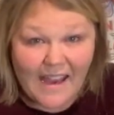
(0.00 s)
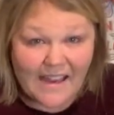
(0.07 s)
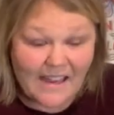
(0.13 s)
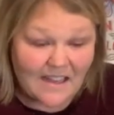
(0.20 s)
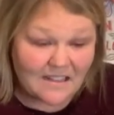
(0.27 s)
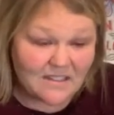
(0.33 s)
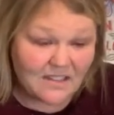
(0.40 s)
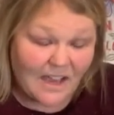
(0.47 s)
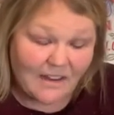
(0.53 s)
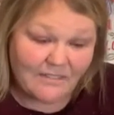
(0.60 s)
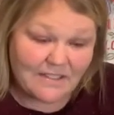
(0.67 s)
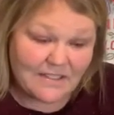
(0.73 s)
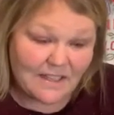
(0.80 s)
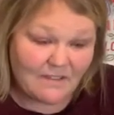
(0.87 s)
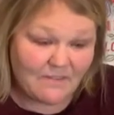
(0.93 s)
And so I
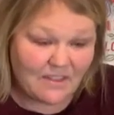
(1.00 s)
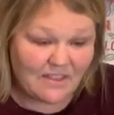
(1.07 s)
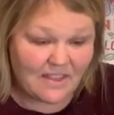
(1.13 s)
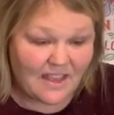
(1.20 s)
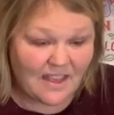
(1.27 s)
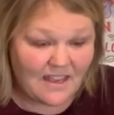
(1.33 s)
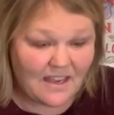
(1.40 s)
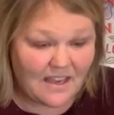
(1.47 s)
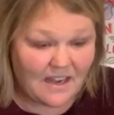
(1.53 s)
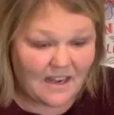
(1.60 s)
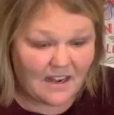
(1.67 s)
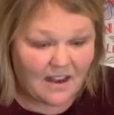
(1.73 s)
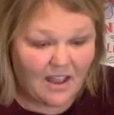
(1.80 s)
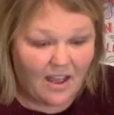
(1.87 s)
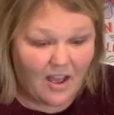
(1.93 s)
was even
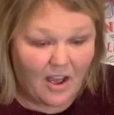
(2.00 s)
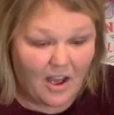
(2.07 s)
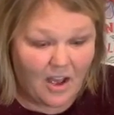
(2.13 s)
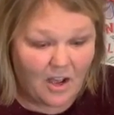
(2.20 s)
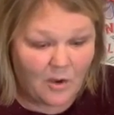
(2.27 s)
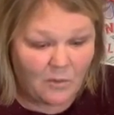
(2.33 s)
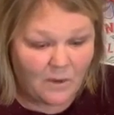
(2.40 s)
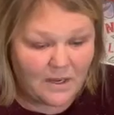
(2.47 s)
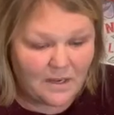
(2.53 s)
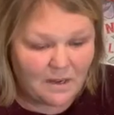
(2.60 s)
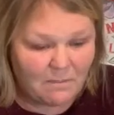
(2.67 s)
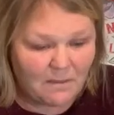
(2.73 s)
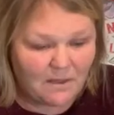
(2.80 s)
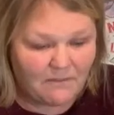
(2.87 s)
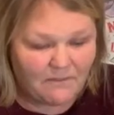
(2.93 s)
thinking, oh, wouldn't
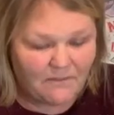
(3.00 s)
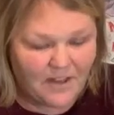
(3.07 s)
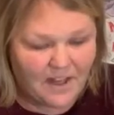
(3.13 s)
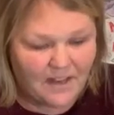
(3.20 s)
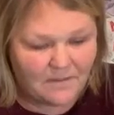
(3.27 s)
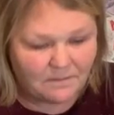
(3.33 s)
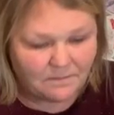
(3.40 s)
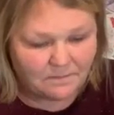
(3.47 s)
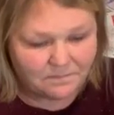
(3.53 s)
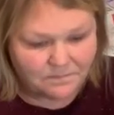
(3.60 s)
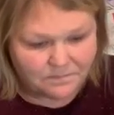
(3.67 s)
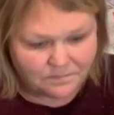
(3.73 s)
it be fun